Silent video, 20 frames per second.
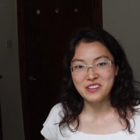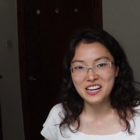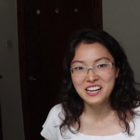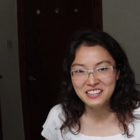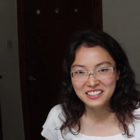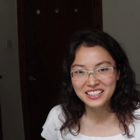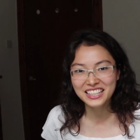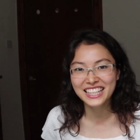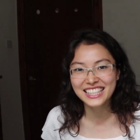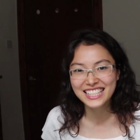
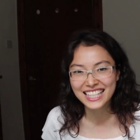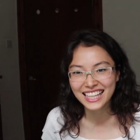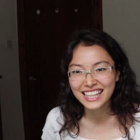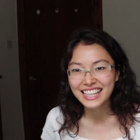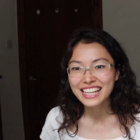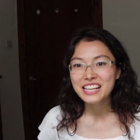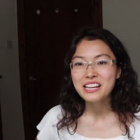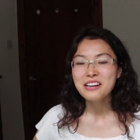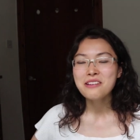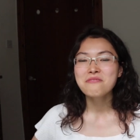about
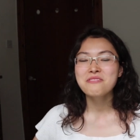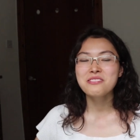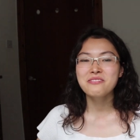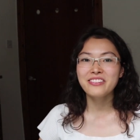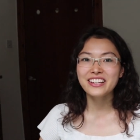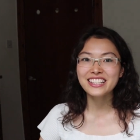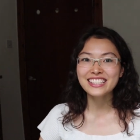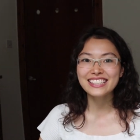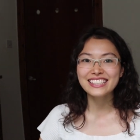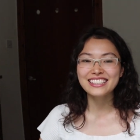it.
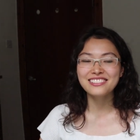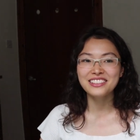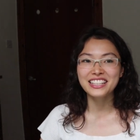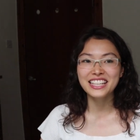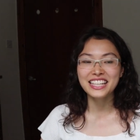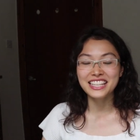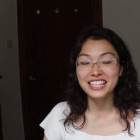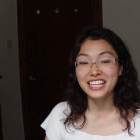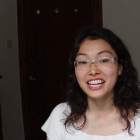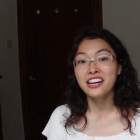but
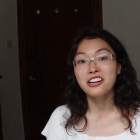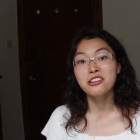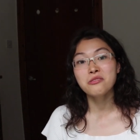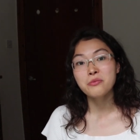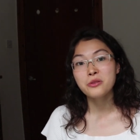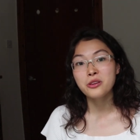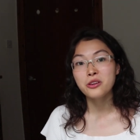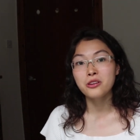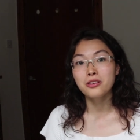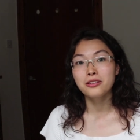basically, they
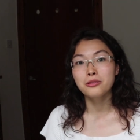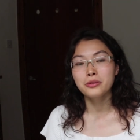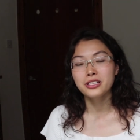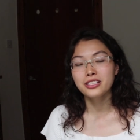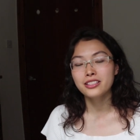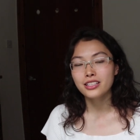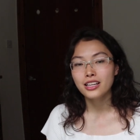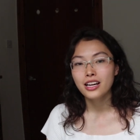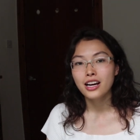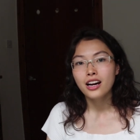help you
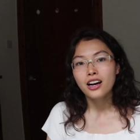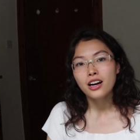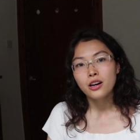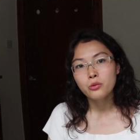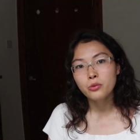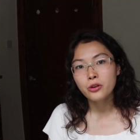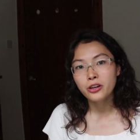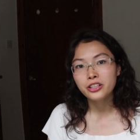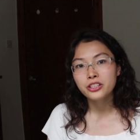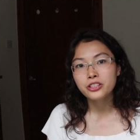with
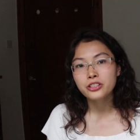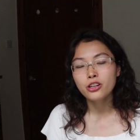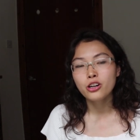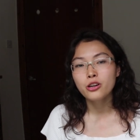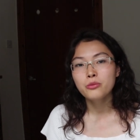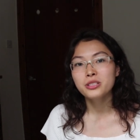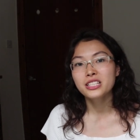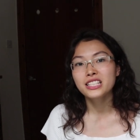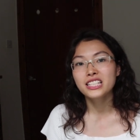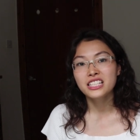
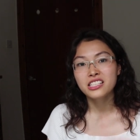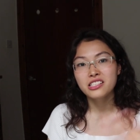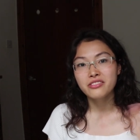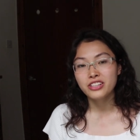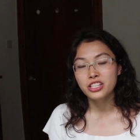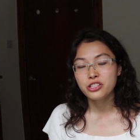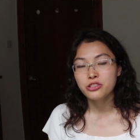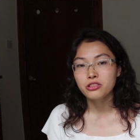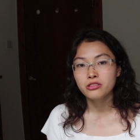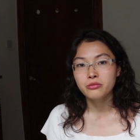workshops and
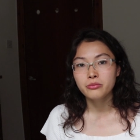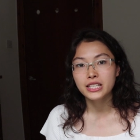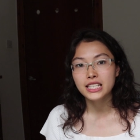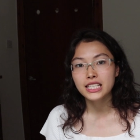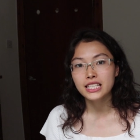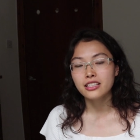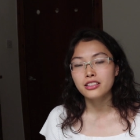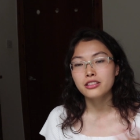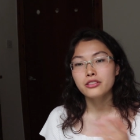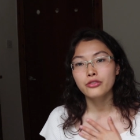individual
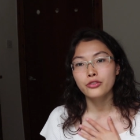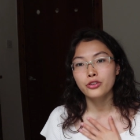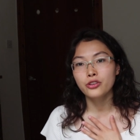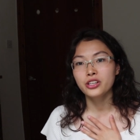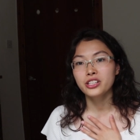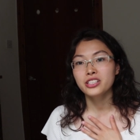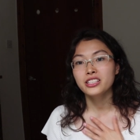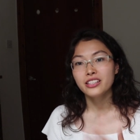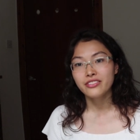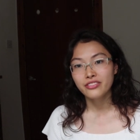meetings
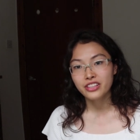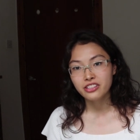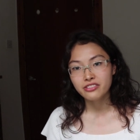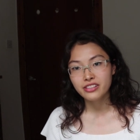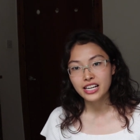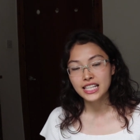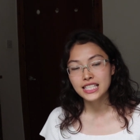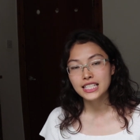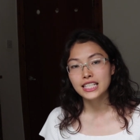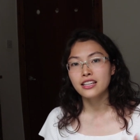for CV
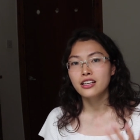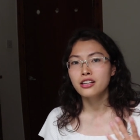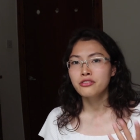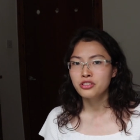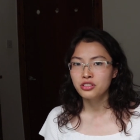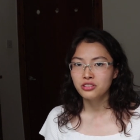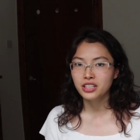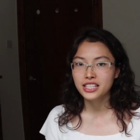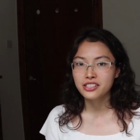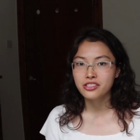writing,
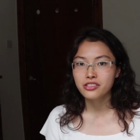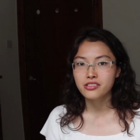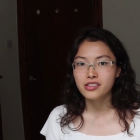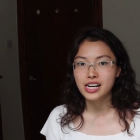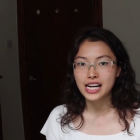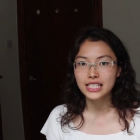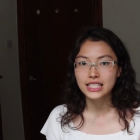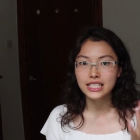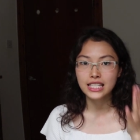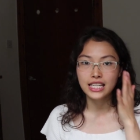cover letter
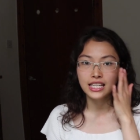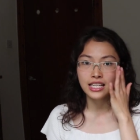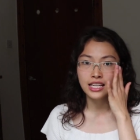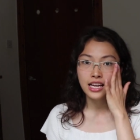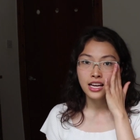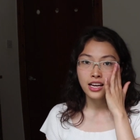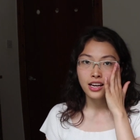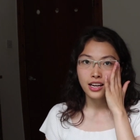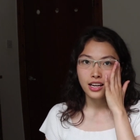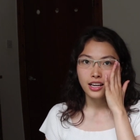
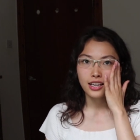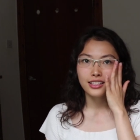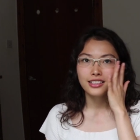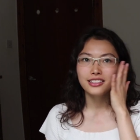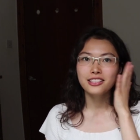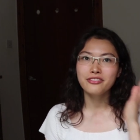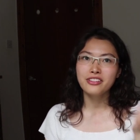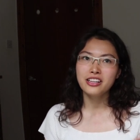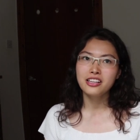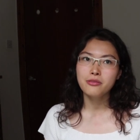writing,
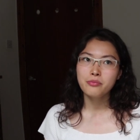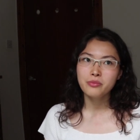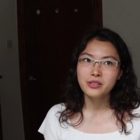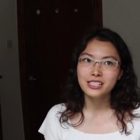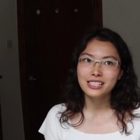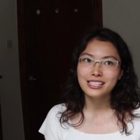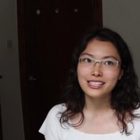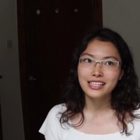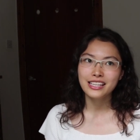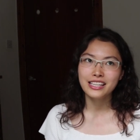
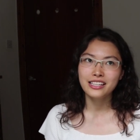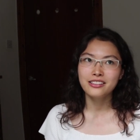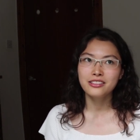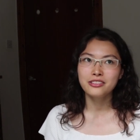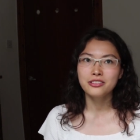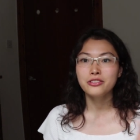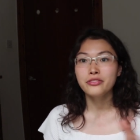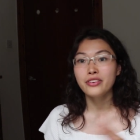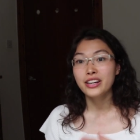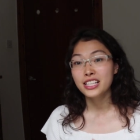developing
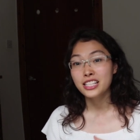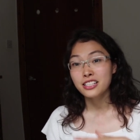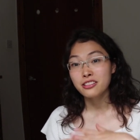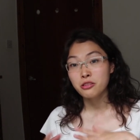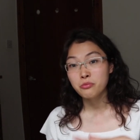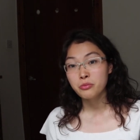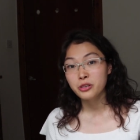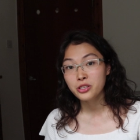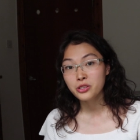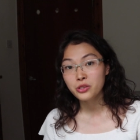skills,
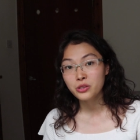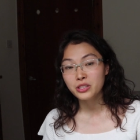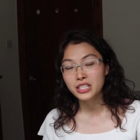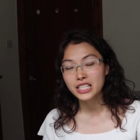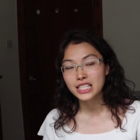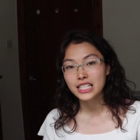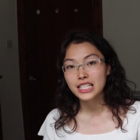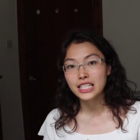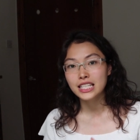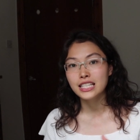finding
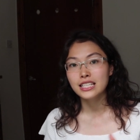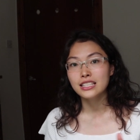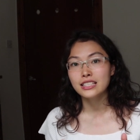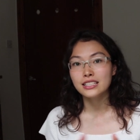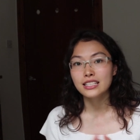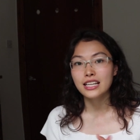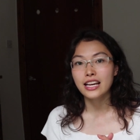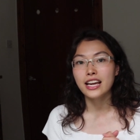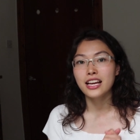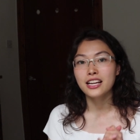
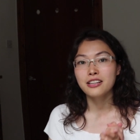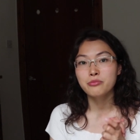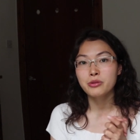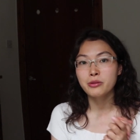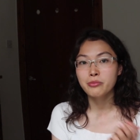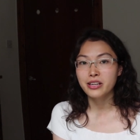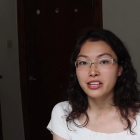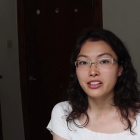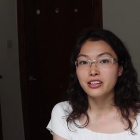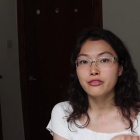opportunities, and
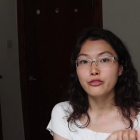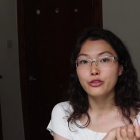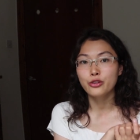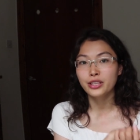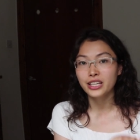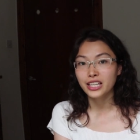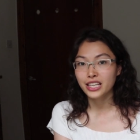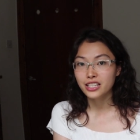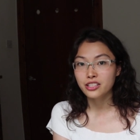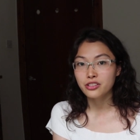preparing for the